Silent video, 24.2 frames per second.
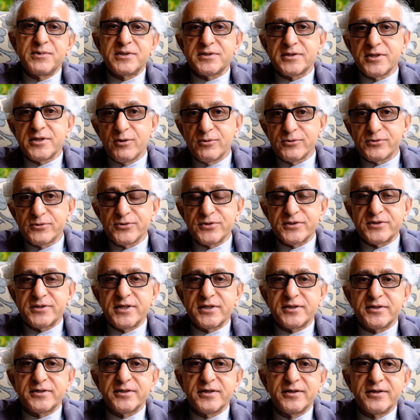they also
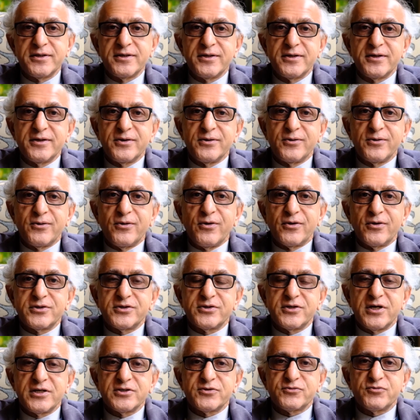set on
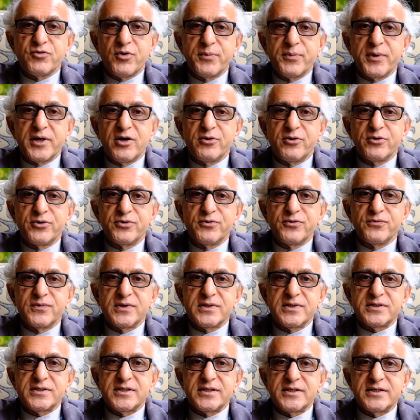transforming our
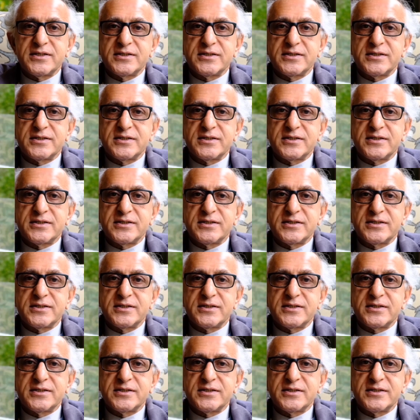universities.